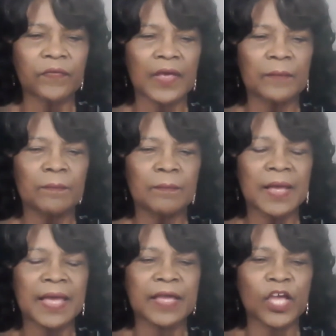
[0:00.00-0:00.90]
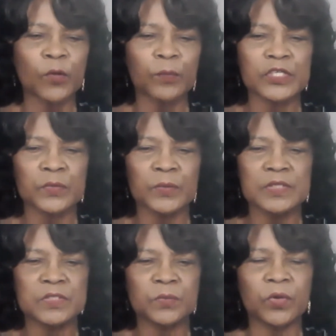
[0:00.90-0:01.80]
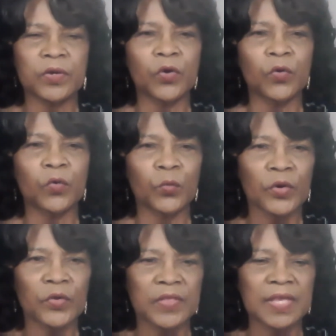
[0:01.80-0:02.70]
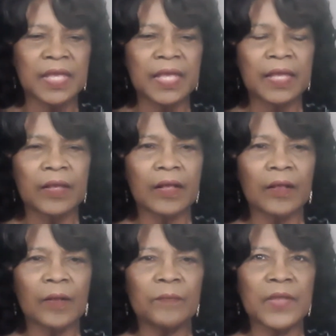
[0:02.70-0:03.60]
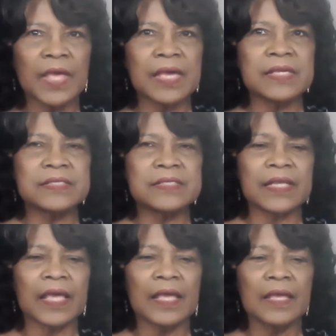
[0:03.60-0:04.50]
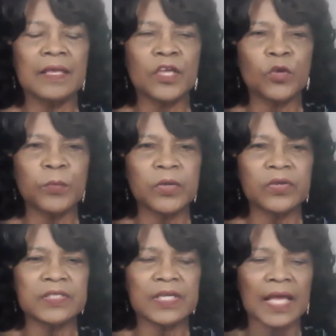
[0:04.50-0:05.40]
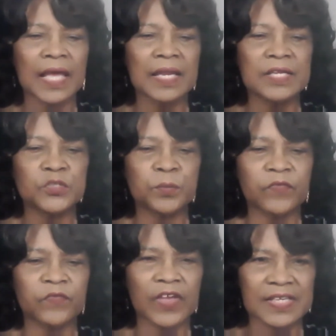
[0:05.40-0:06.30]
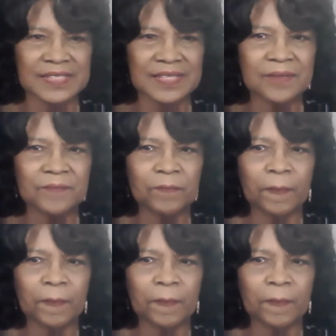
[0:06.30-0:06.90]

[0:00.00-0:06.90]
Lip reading: that my accomplishments were noteworthy as a community college professor,